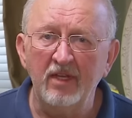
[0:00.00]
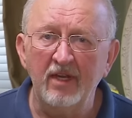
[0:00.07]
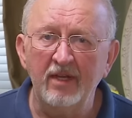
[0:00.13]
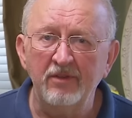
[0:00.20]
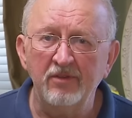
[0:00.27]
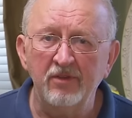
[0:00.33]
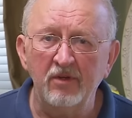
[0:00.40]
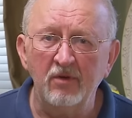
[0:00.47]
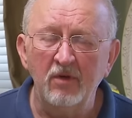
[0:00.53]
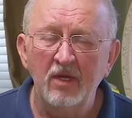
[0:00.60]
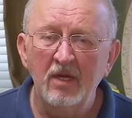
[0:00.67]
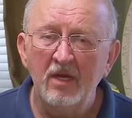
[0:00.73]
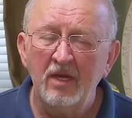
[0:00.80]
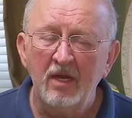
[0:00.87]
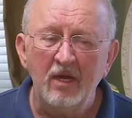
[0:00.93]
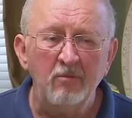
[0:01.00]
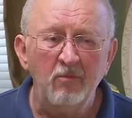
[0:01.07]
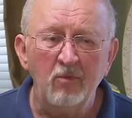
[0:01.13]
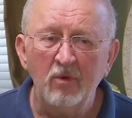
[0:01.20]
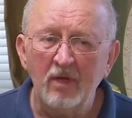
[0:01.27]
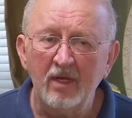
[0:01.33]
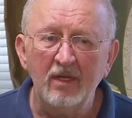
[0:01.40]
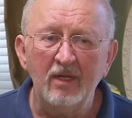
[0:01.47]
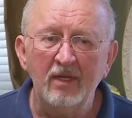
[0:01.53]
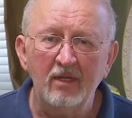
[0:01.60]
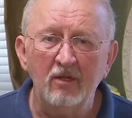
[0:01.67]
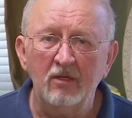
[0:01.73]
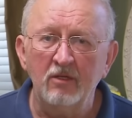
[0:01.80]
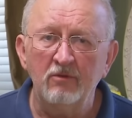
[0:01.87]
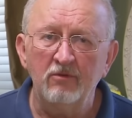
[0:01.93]
day, so I'm really
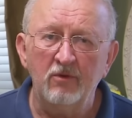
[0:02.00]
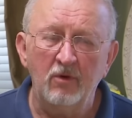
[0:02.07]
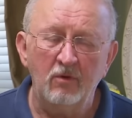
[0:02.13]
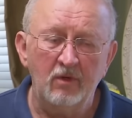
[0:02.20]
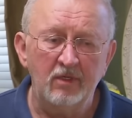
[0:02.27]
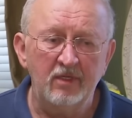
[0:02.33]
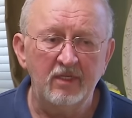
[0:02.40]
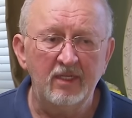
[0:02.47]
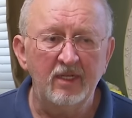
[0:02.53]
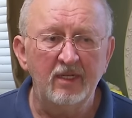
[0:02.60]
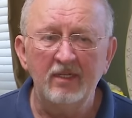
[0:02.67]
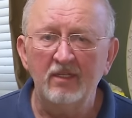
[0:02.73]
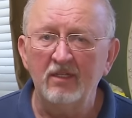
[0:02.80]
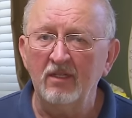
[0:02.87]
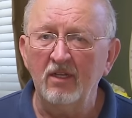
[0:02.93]
looking forward to getting to